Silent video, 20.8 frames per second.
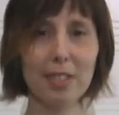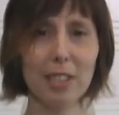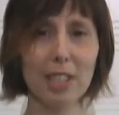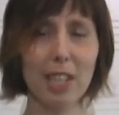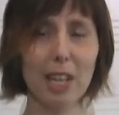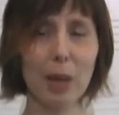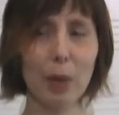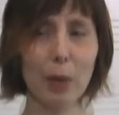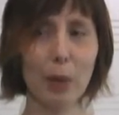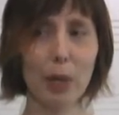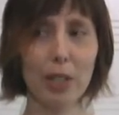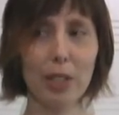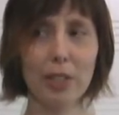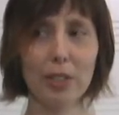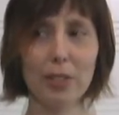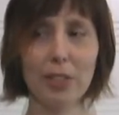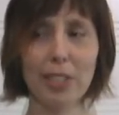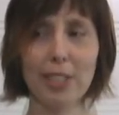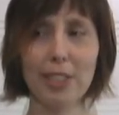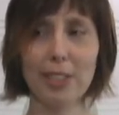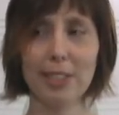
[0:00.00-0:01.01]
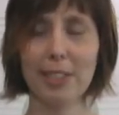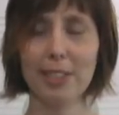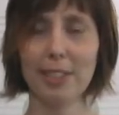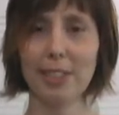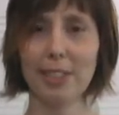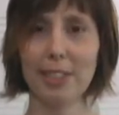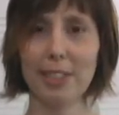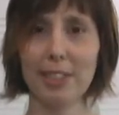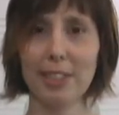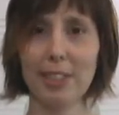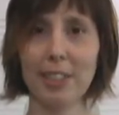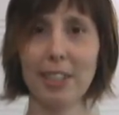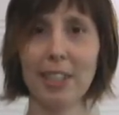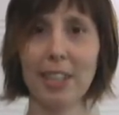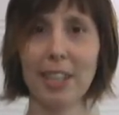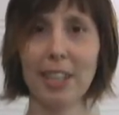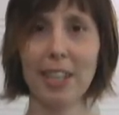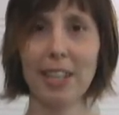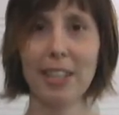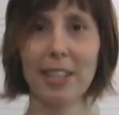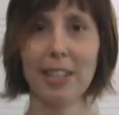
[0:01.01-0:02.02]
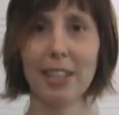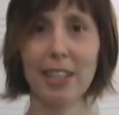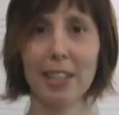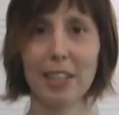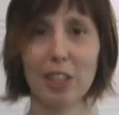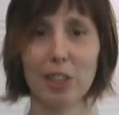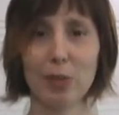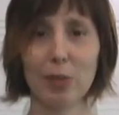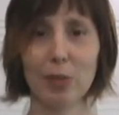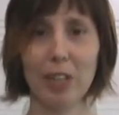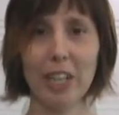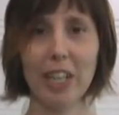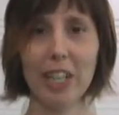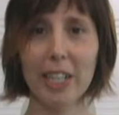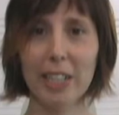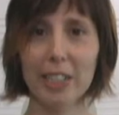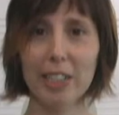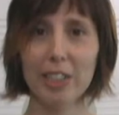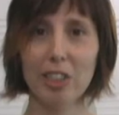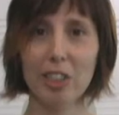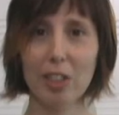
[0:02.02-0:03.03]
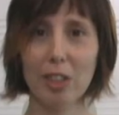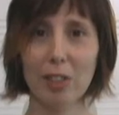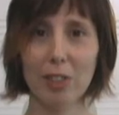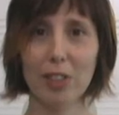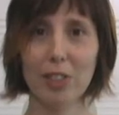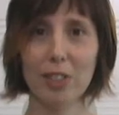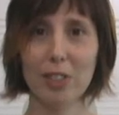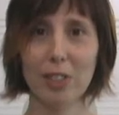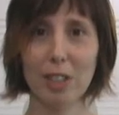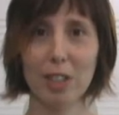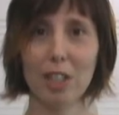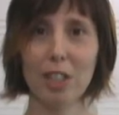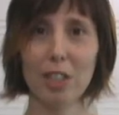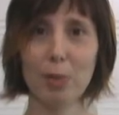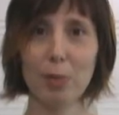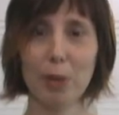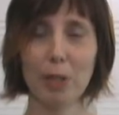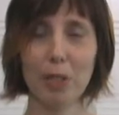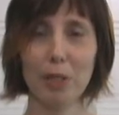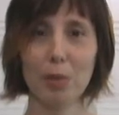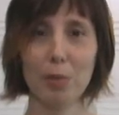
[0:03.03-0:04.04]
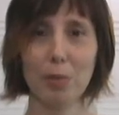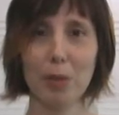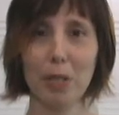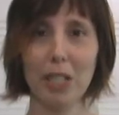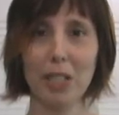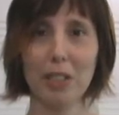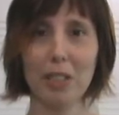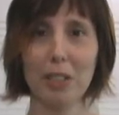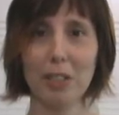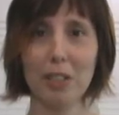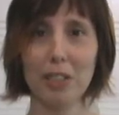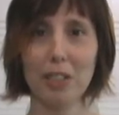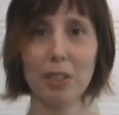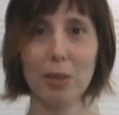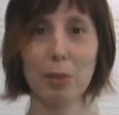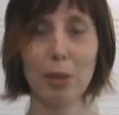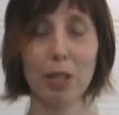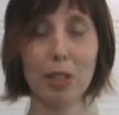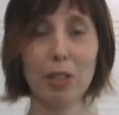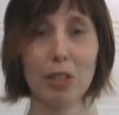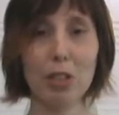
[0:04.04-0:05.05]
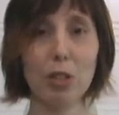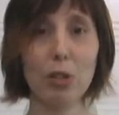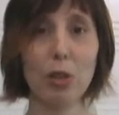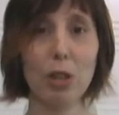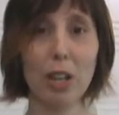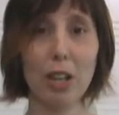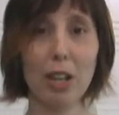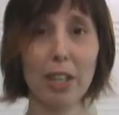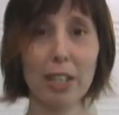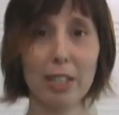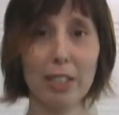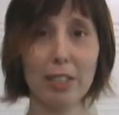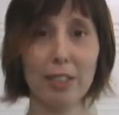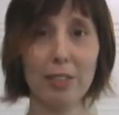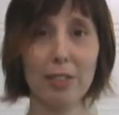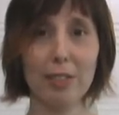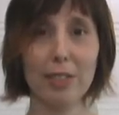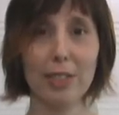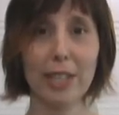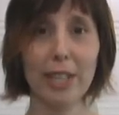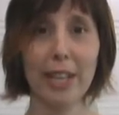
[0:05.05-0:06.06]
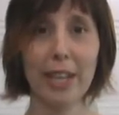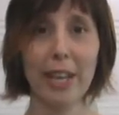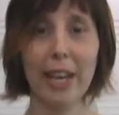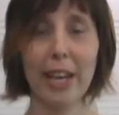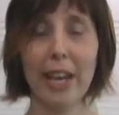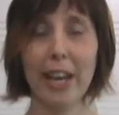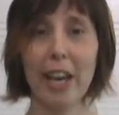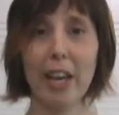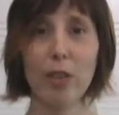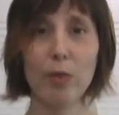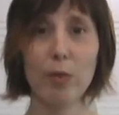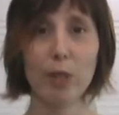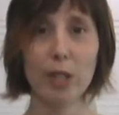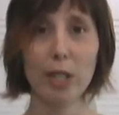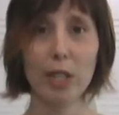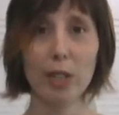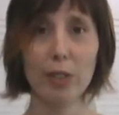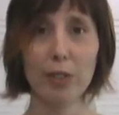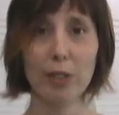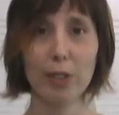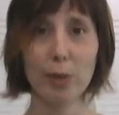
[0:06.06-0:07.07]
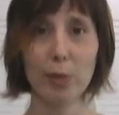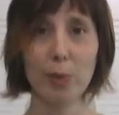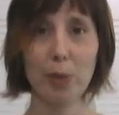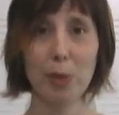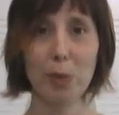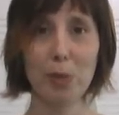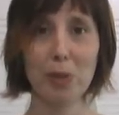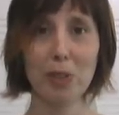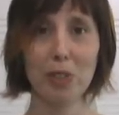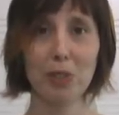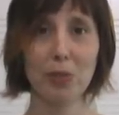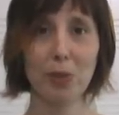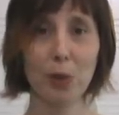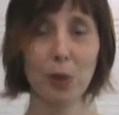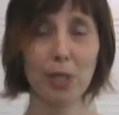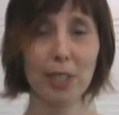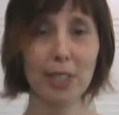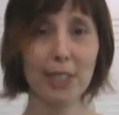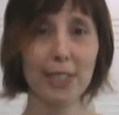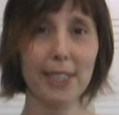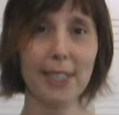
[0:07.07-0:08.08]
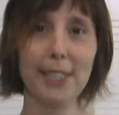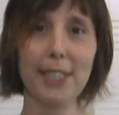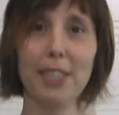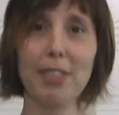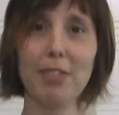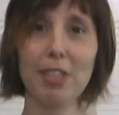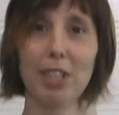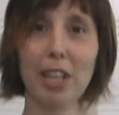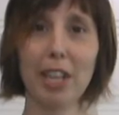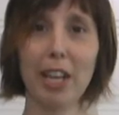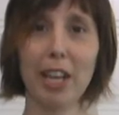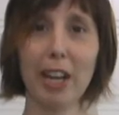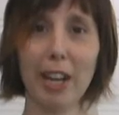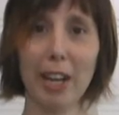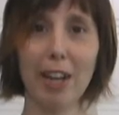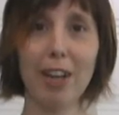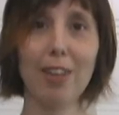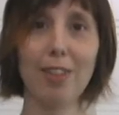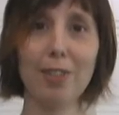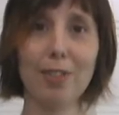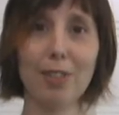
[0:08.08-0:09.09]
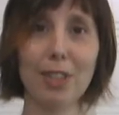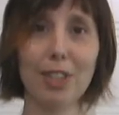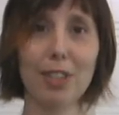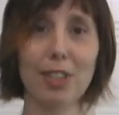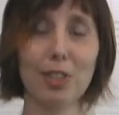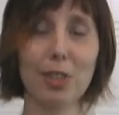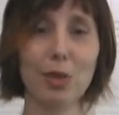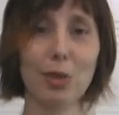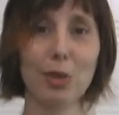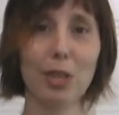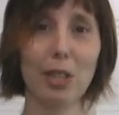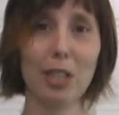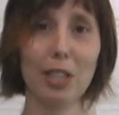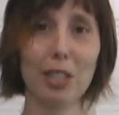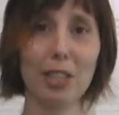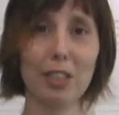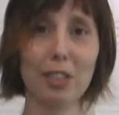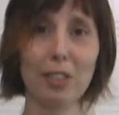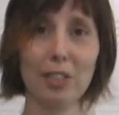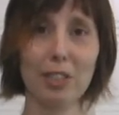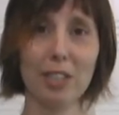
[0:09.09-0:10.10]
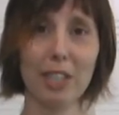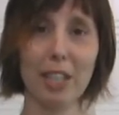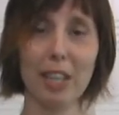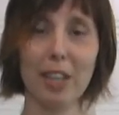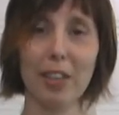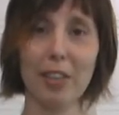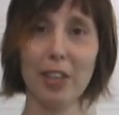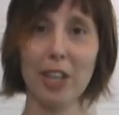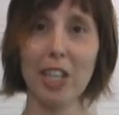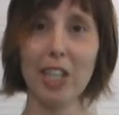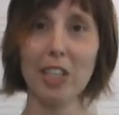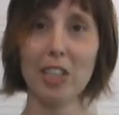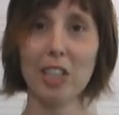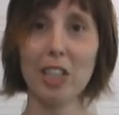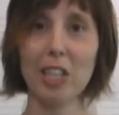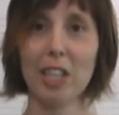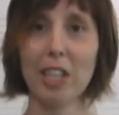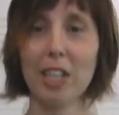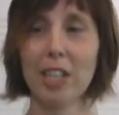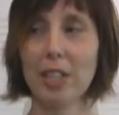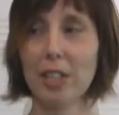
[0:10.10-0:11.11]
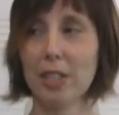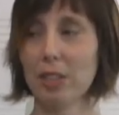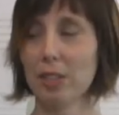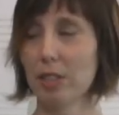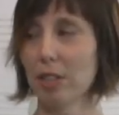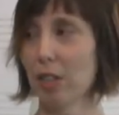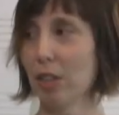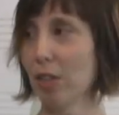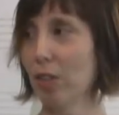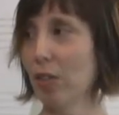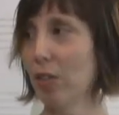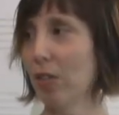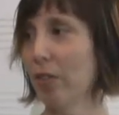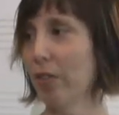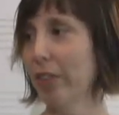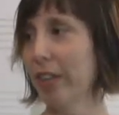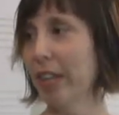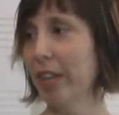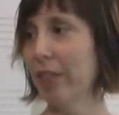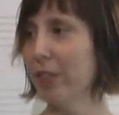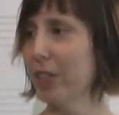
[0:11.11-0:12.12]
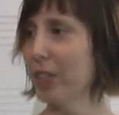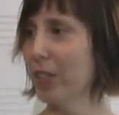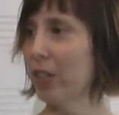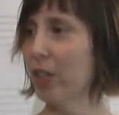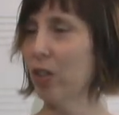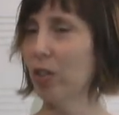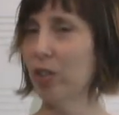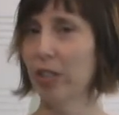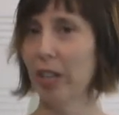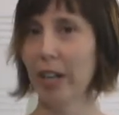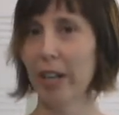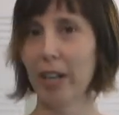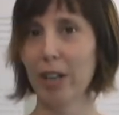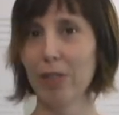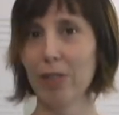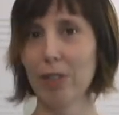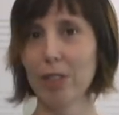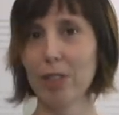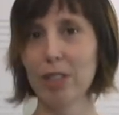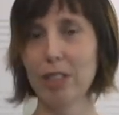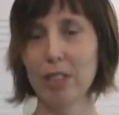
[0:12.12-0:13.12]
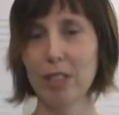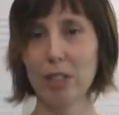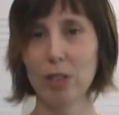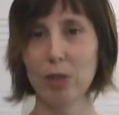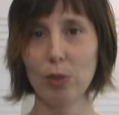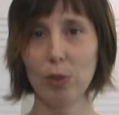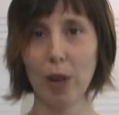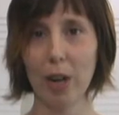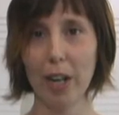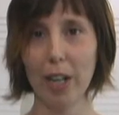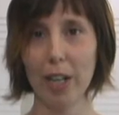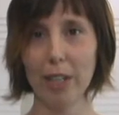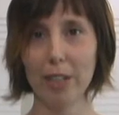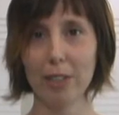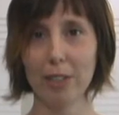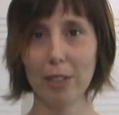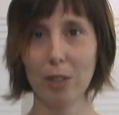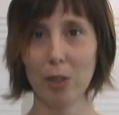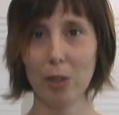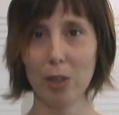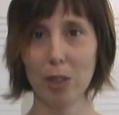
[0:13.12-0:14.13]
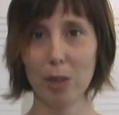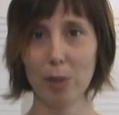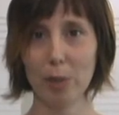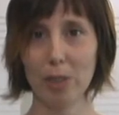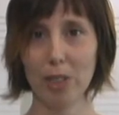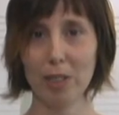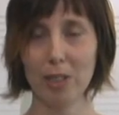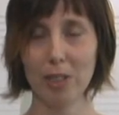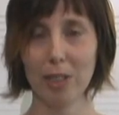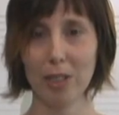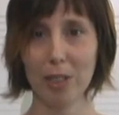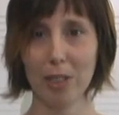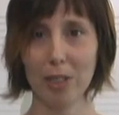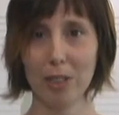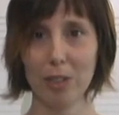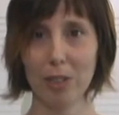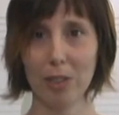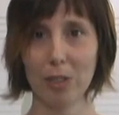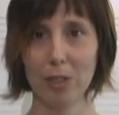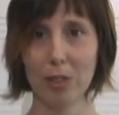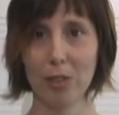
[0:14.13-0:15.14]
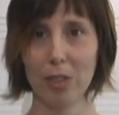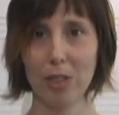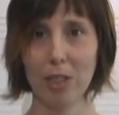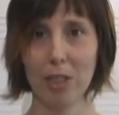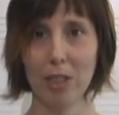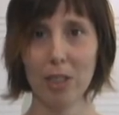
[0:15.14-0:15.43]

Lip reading: And one of the reasons is that the range of the Star-Spangled Banner is about 2 octaves, and very few people's voices even have a 2-octave singing range. So even though not everything you write is going to be sung to,